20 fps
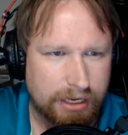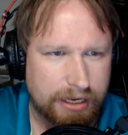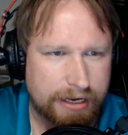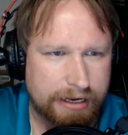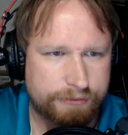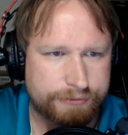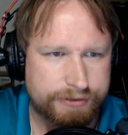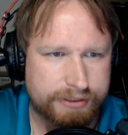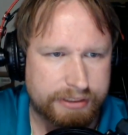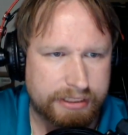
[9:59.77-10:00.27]

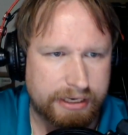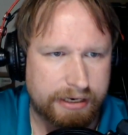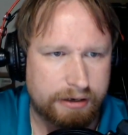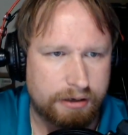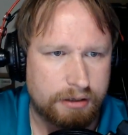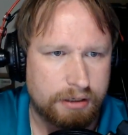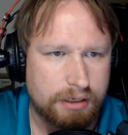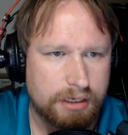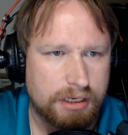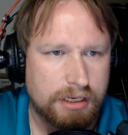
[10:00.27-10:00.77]
out
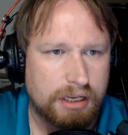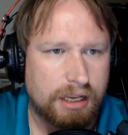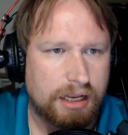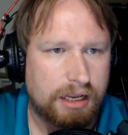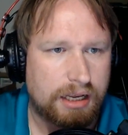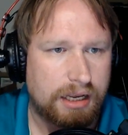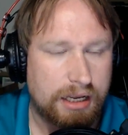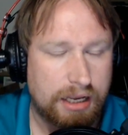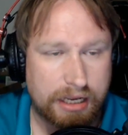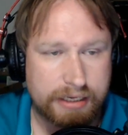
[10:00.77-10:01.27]
there.
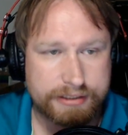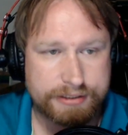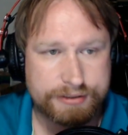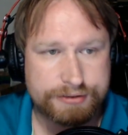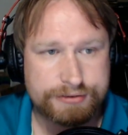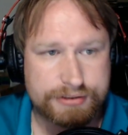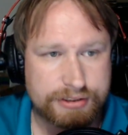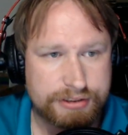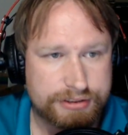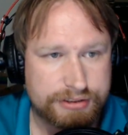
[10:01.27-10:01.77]
I
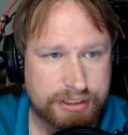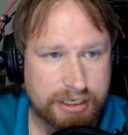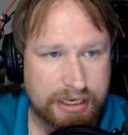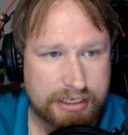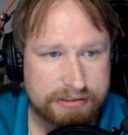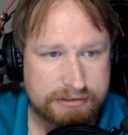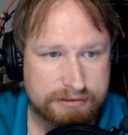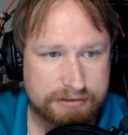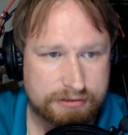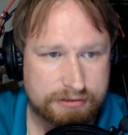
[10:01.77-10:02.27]
do suggest